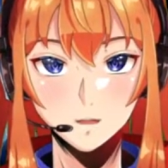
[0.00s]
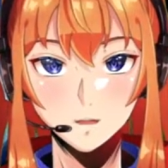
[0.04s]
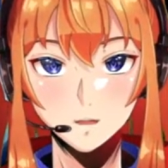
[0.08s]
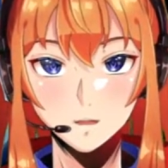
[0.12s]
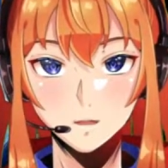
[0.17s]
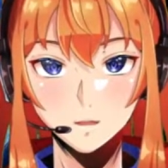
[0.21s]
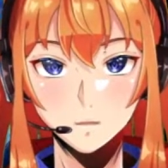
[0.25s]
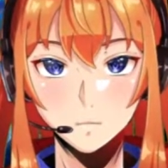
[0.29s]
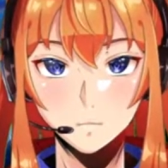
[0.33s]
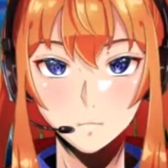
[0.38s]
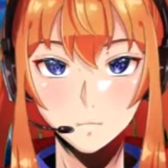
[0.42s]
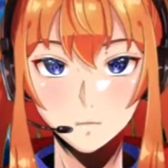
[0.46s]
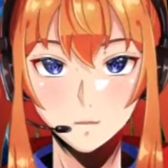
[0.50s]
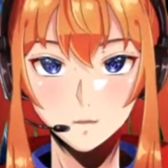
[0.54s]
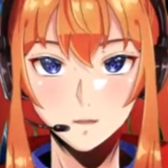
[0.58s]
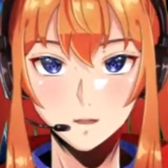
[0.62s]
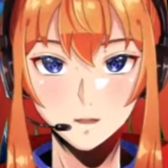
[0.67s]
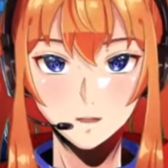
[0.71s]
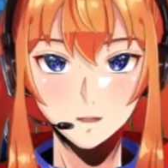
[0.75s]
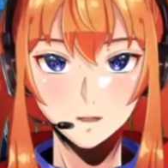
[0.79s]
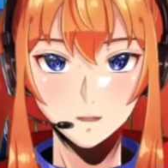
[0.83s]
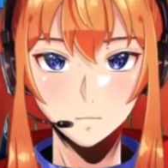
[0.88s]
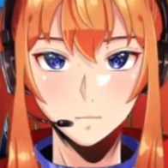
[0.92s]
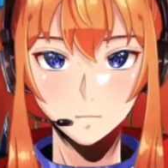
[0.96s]
Most of the
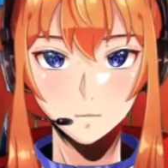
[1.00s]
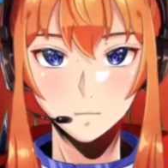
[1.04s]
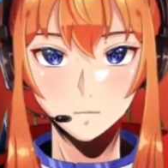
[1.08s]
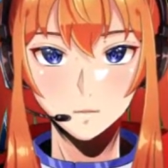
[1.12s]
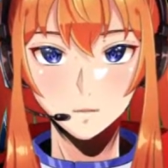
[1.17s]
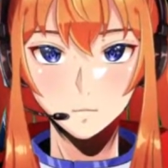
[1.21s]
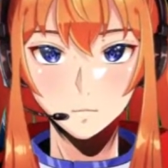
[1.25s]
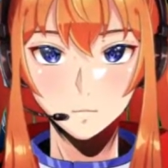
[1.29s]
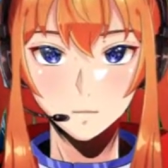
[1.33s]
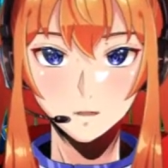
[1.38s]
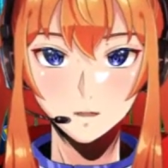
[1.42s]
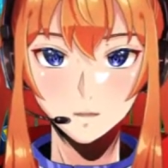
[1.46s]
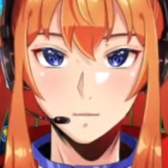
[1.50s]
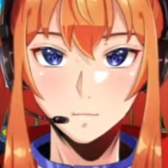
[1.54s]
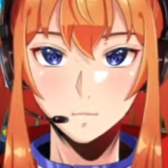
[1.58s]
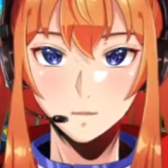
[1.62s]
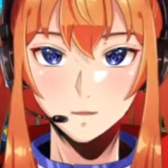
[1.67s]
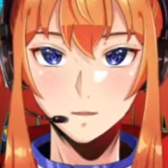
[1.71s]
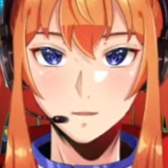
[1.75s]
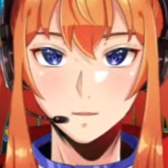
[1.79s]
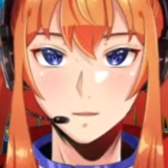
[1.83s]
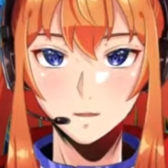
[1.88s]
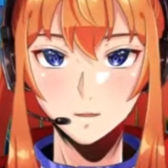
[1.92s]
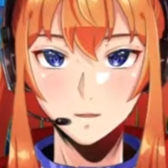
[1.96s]
time spent
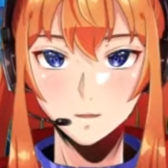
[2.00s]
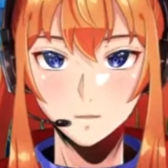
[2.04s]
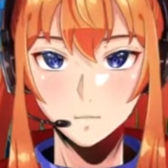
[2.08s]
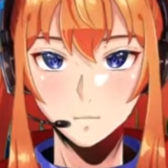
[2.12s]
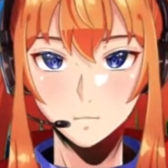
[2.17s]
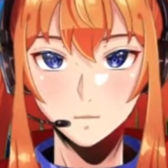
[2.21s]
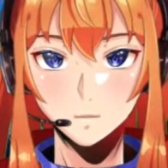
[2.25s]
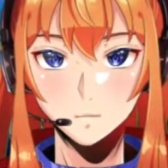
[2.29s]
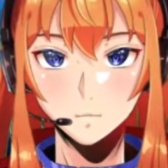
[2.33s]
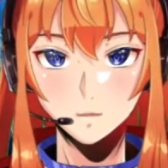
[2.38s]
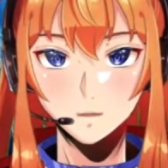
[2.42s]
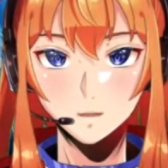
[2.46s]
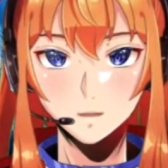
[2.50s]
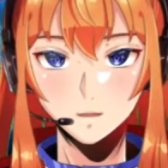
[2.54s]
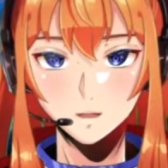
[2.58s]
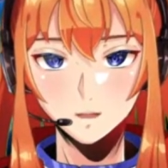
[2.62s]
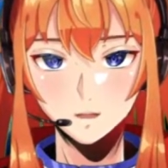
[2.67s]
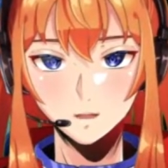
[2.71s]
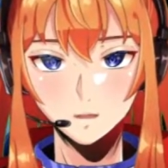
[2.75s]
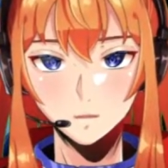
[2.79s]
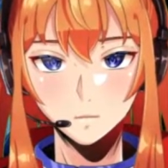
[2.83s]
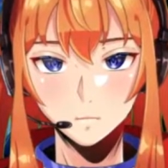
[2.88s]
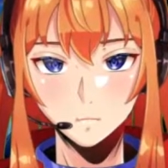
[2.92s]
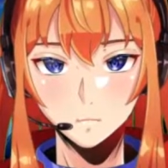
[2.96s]
traveling is to progress the
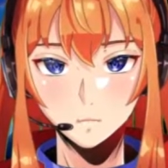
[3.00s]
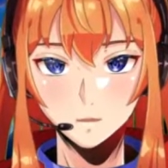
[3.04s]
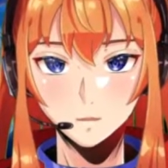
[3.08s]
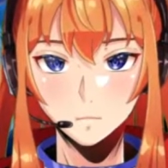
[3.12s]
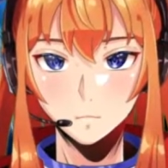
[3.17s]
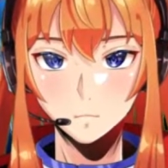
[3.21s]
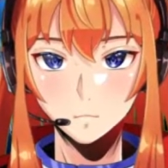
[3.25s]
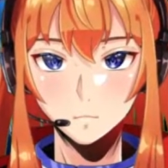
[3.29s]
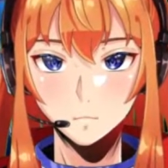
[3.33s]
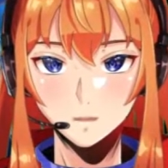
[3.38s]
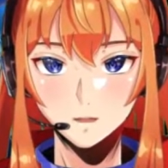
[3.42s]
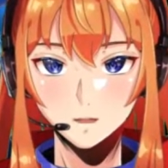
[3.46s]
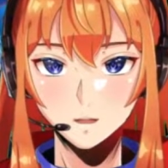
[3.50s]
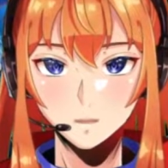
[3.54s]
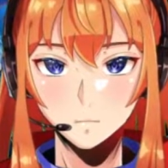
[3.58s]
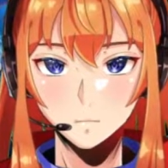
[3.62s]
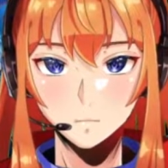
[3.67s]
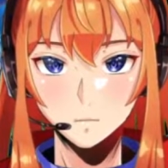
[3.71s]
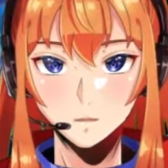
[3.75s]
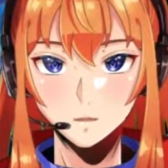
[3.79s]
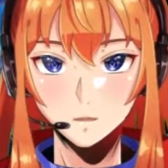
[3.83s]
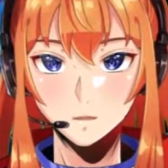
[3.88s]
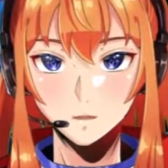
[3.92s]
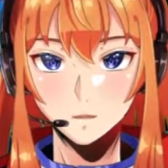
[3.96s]
story or the gym
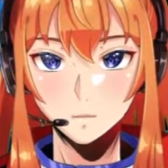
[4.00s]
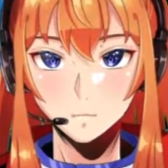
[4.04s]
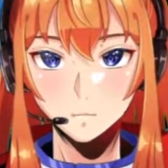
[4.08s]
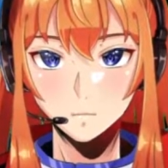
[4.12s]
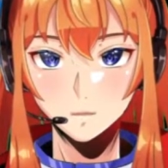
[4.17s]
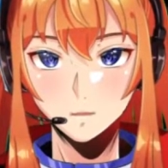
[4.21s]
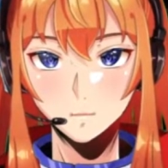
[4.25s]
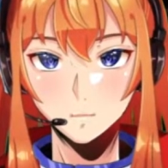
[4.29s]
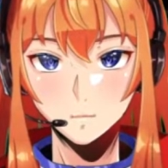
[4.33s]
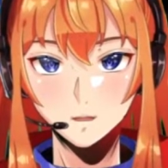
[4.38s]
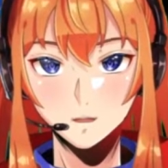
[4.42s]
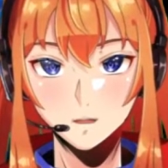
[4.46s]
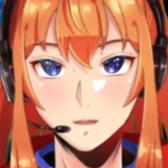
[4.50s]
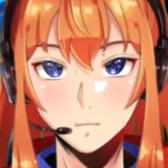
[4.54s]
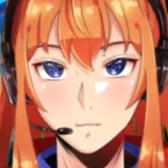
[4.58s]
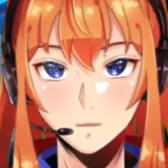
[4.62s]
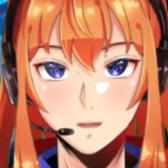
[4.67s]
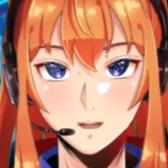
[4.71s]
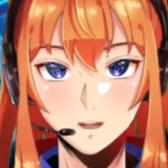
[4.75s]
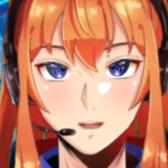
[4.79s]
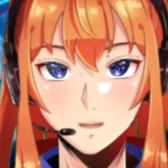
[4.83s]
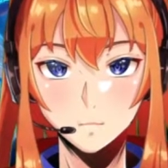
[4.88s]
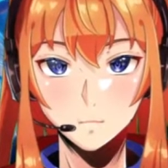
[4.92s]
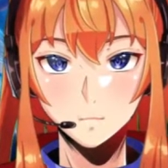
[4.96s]
crawl by following
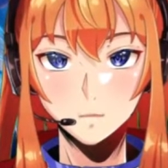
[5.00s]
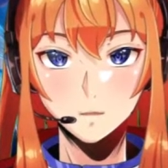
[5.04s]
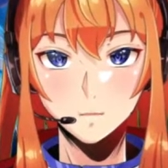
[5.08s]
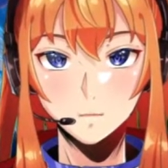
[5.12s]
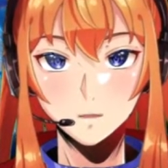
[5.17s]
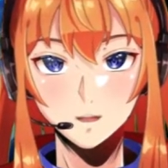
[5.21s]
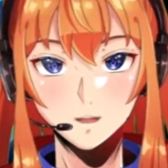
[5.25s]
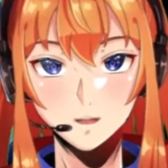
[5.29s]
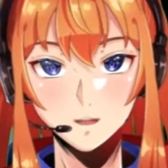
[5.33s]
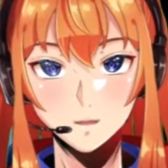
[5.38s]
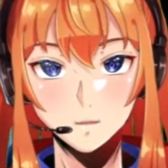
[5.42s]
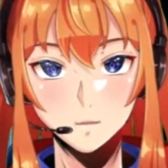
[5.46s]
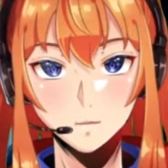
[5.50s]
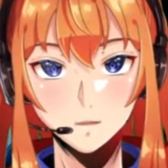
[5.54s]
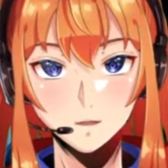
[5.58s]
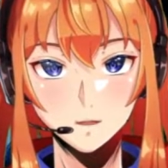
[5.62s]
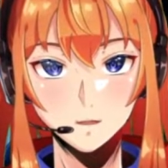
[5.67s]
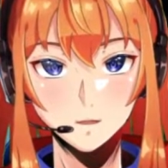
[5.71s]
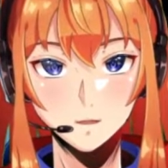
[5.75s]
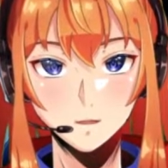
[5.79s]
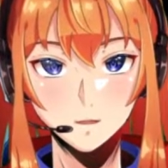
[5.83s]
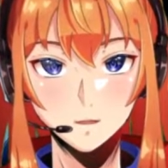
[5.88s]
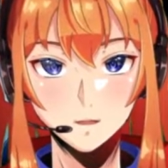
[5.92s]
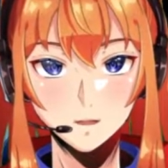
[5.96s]
a mostly
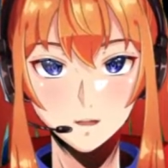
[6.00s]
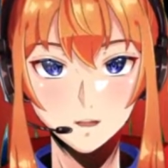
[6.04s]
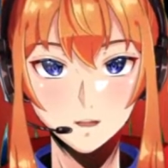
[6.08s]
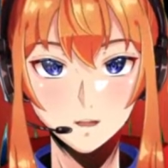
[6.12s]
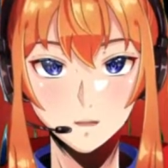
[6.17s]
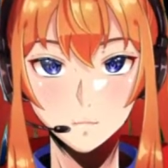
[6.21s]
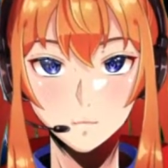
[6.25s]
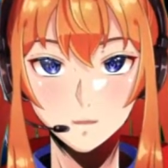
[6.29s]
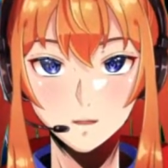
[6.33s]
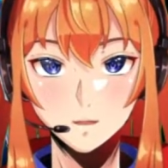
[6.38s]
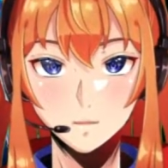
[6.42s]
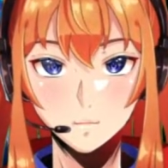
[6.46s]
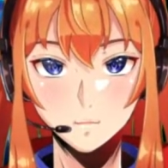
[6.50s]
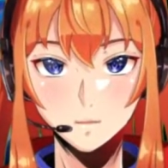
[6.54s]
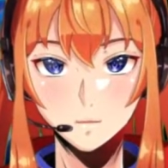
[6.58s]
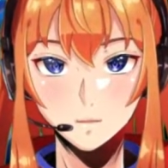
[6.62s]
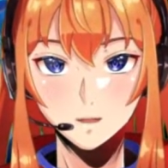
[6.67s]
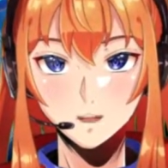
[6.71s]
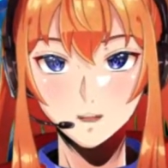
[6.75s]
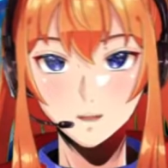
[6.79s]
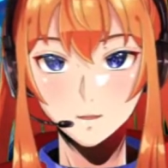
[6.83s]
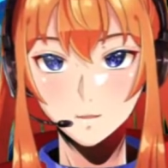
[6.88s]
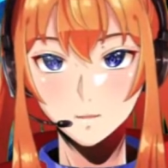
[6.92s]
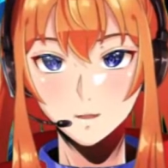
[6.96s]
linear sequence of
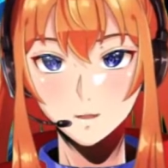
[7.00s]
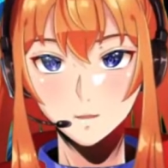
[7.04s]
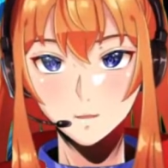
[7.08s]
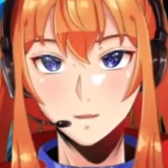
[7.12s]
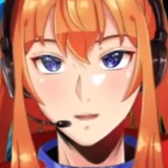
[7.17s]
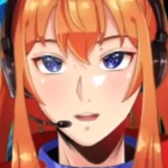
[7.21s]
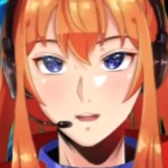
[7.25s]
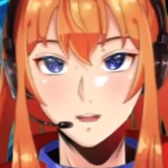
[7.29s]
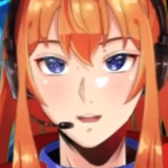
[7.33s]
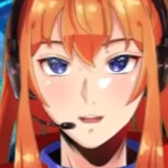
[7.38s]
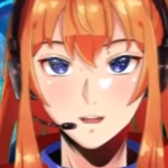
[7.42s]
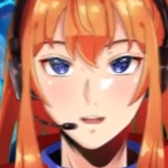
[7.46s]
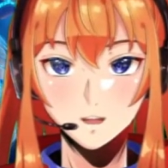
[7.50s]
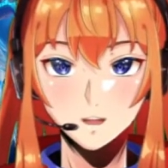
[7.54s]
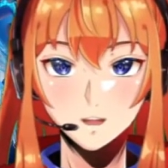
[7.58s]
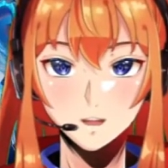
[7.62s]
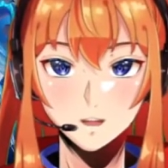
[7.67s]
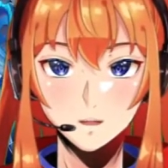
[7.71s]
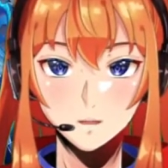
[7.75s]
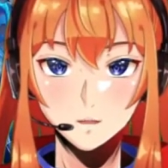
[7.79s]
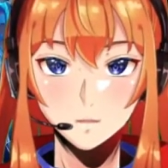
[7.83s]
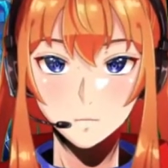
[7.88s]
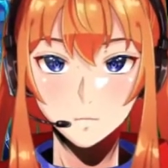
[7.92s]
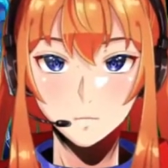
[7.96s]
events.
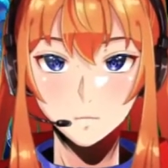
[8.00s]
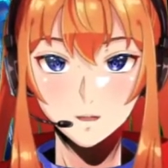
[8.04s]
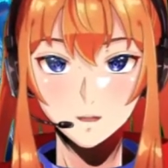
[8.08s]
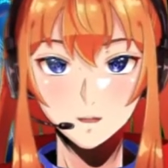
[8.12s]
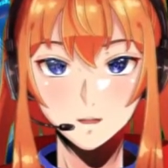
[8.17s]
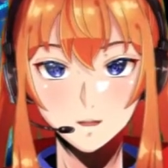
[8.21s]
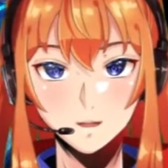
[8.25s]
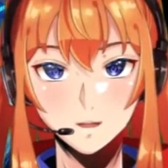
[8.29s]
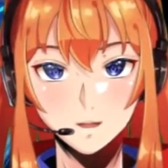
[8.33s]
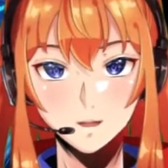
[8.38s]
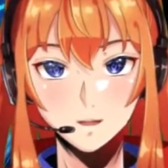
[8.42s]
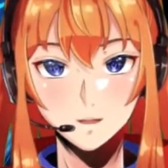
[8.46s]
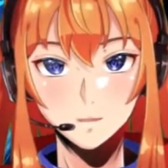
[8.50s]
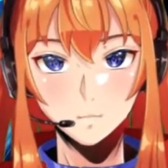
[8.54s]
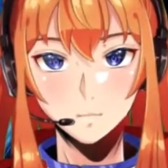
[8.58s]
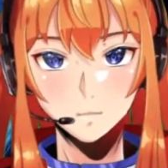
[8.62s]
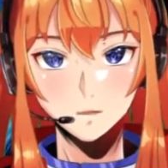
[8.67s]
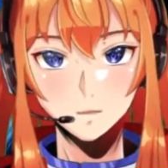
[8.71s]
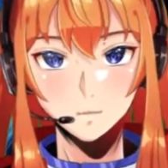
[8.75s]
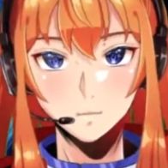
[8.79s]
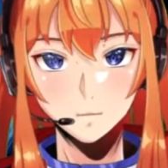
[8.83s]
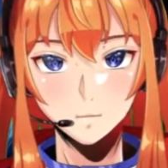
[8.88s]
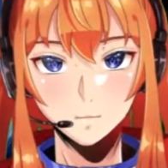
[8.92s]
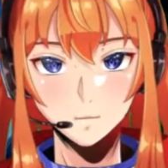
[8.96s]
Usually this
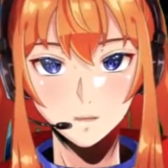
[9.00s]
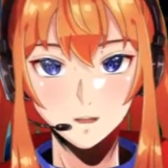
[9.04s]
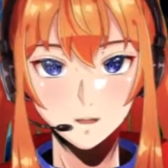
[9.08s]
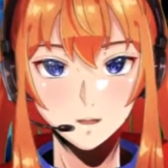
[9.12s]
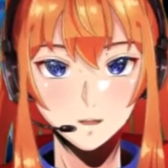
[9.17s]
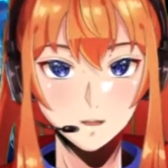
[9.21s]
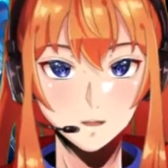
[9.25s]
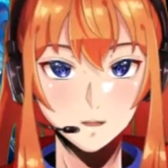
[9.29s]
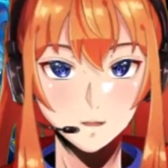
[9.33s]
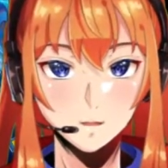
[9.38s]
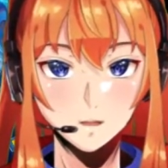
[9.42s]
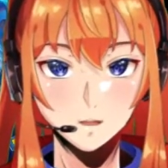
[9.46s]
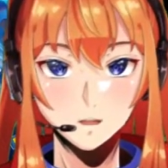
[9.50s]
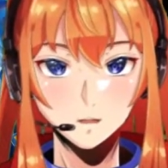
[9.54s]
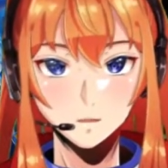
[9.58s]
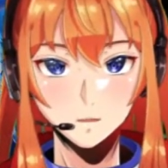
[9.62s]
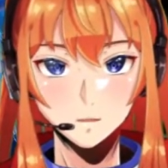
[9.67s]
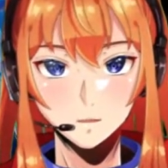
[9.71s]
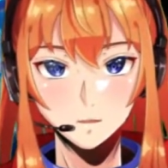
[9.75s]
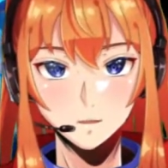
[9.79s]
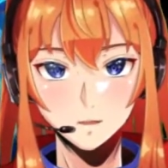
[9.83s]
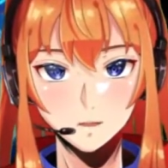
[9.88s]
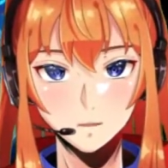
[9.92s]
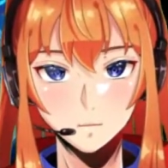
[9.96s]
involves finding and talking
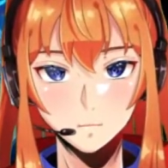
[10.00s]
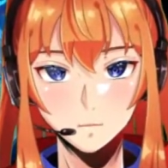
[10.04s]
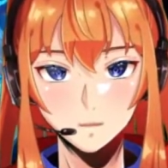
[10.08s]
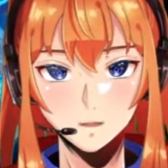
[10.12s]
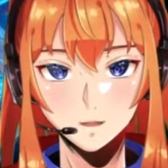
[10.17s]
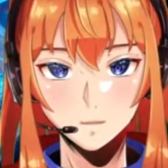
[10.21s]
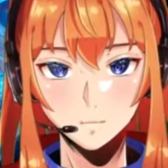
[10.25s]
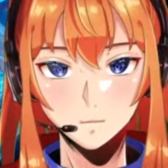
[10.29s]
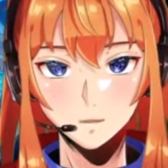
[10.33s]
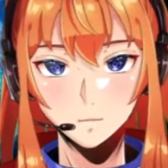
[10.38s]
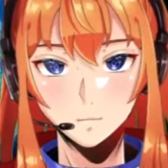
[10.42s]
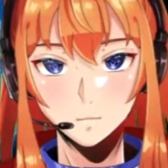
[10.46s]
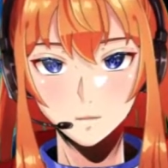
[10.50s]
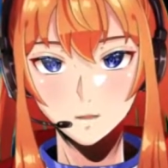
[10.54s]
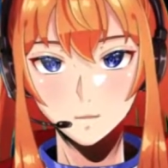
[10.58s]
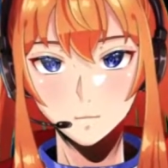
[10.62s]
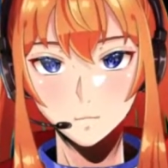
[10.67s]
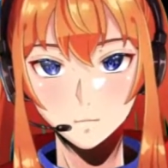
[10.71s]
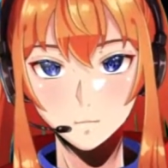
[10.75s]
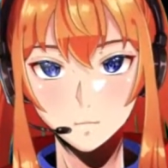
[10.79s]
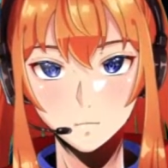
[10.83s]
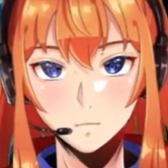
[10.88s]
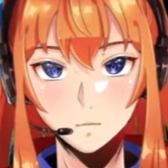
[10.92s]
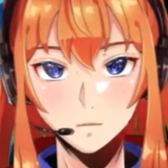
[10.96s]
to specific
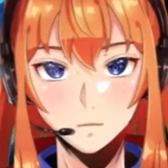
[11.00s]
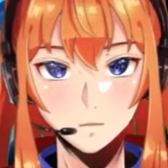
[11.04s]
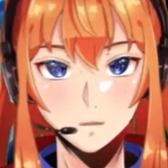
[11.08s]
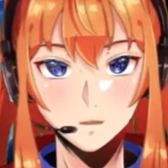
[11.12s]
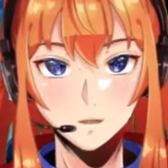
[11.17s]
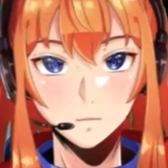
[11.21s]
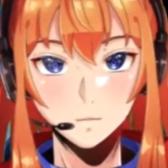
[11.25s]
people, traveling